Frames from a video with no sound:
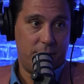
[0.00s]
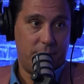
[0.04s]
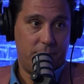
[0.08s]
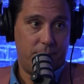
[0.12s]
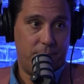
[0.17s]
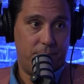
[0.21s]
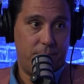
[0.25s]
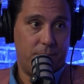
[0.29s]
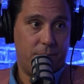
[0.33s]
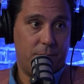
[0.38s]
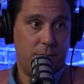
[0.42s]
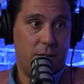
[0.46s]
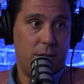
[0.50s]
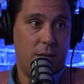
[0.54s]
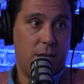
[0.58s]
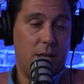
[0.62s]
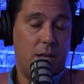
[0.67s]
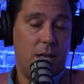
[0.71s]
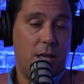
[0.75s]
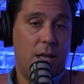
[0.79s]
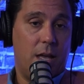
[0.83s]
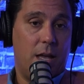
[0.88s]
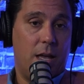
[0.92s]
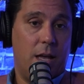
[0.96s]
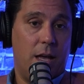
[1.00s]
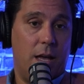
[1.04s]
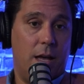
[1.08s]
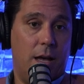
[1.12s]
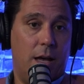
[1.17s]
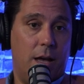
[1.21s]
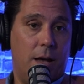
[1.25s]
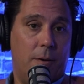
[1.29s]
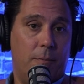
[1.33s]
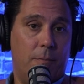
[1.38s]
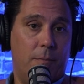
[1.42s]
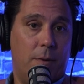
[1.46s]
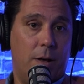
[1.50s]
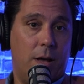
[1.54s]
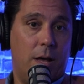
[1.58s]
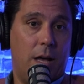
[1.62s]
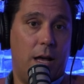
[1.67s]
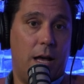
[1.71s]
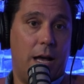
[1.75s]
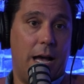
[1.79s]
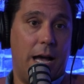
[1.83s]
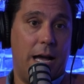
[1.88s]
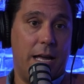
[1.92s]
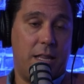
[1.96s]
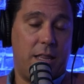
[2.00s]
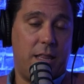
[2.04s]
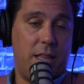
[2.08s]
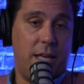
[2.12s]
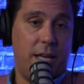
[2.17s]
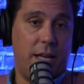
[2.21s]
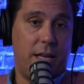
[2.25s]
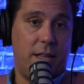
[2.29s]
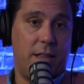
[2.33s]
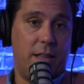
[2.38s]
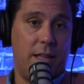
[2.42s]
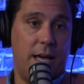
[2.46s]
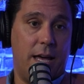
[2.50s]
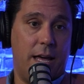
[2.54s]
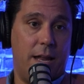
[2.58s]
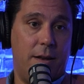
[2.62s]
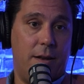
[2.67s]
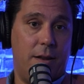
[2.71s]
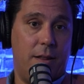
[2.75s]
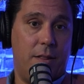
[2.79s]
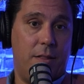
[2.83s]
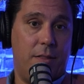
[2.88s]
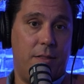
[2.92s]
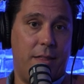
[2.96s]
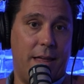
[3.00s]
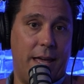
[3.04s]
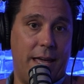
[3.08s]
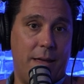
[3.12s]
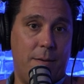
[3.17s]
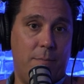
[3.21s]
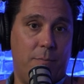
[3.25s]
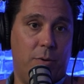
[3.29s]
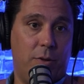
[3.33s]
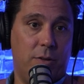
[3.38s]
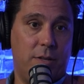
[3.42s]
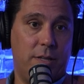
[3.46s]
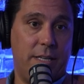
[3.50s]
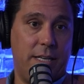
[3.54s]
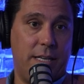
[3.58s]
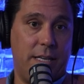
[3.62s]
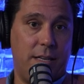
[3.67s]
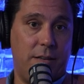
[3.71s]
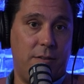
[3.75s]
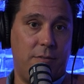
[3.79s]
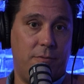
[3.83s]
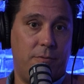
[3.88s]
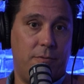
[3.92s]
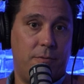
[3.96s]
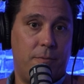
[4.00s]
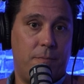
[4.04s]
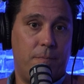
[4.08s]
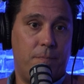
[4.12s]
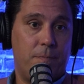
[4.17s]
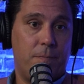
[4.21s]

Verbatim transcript: Mm-hmm. Um, I think that they believe